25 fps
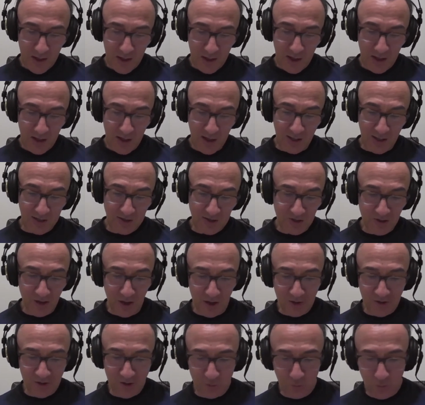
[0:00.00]
I start
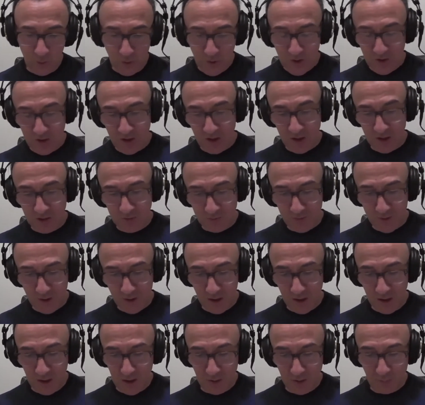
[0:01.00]
to wonder,
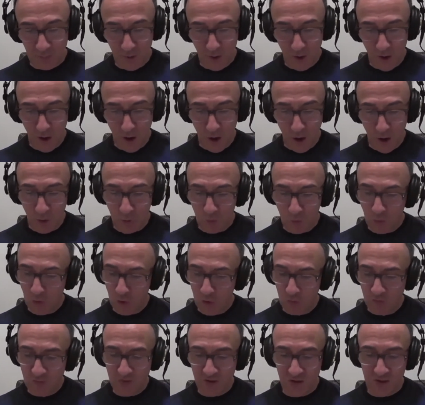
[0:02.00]
are
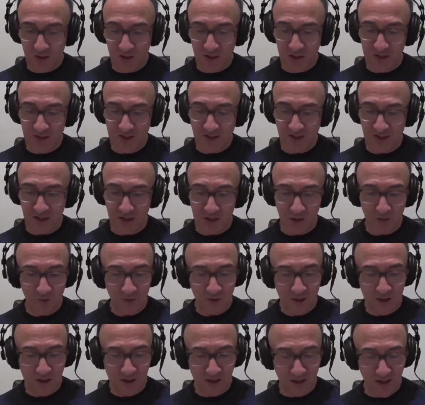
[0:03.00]
Wolves going to continue to
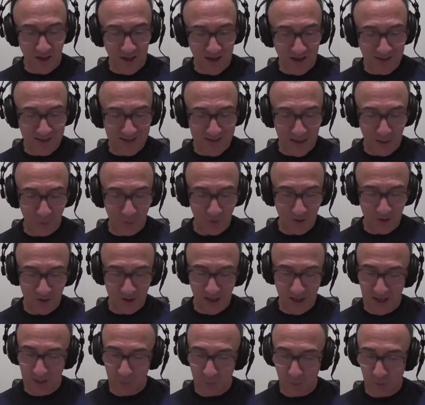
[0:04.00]
slide down the
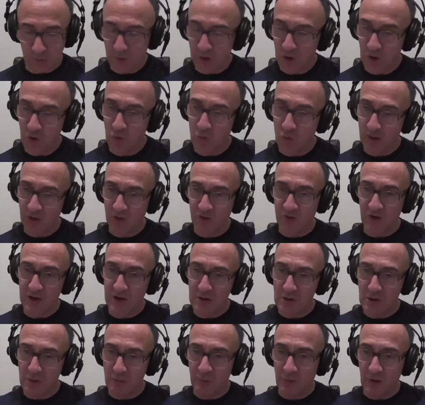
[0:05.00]
table? Quick thing
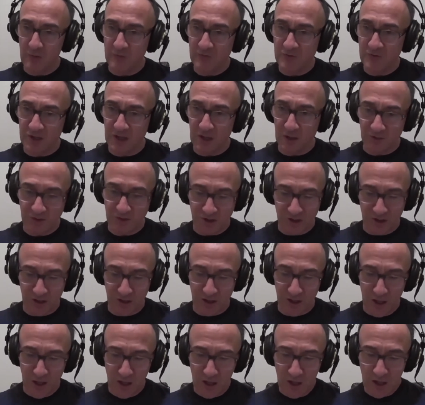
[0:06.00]
on both Chelsea
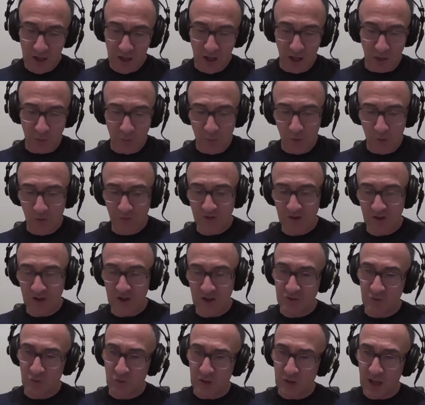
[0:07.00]
and Wolves, because
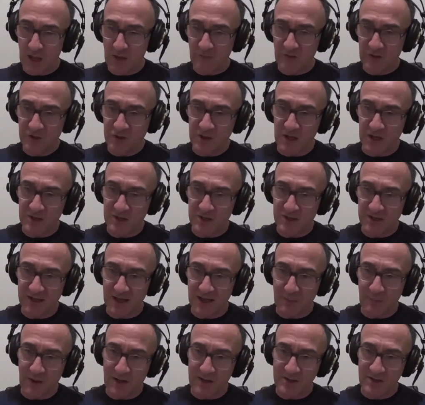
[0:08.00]
we'll have a chance to get
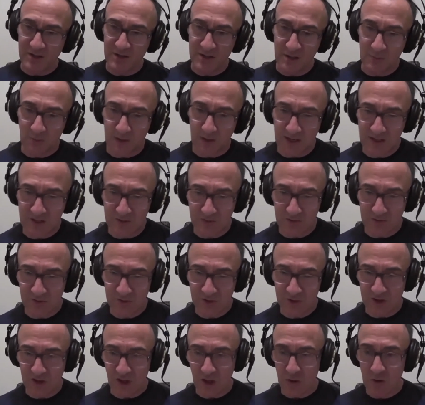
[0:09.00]
back to them later in the
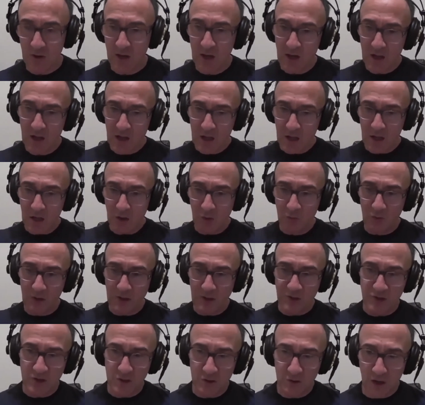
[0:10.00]
show. Rich,
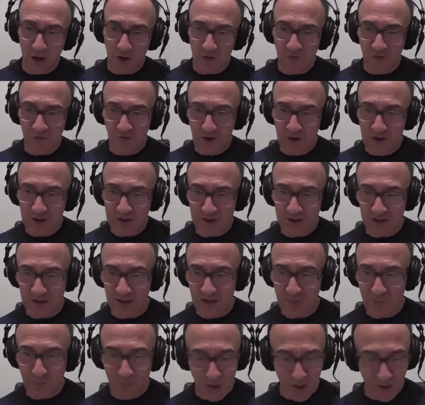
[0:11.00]
you go first, and then
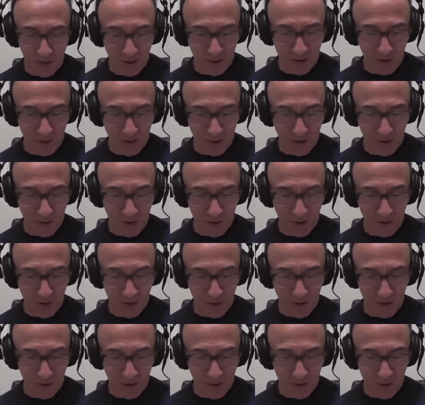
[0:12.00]
Mike.